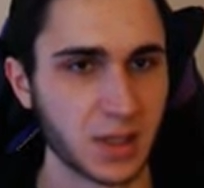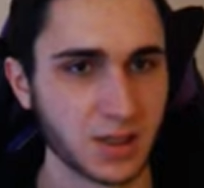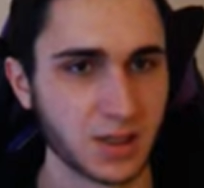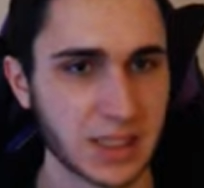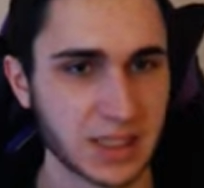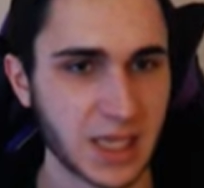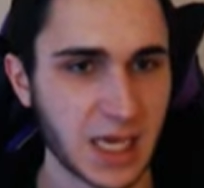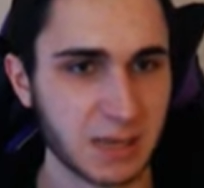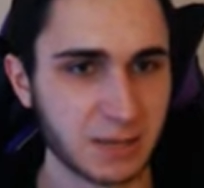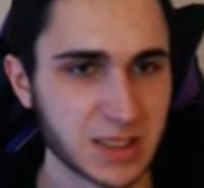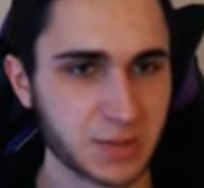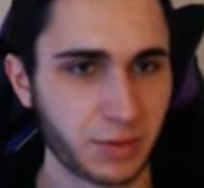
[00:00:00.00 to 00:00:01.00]
that the game
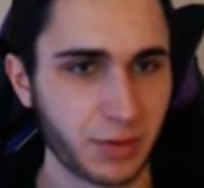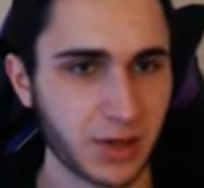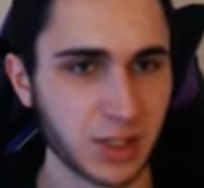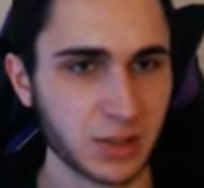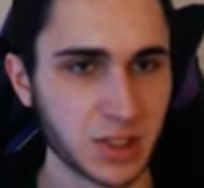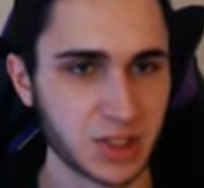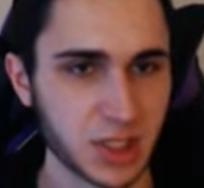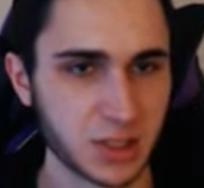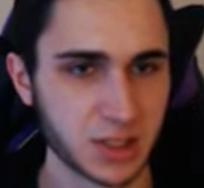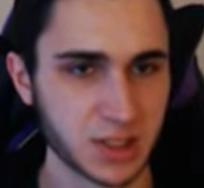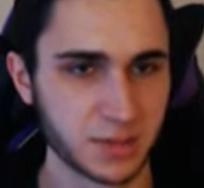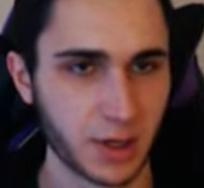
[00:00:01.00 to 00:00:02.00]
gets pretty glitchy at
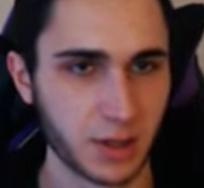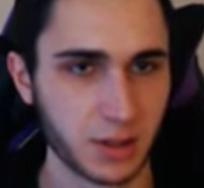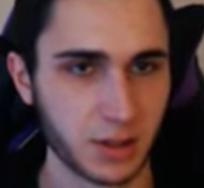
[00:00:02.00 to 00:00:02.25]
this part.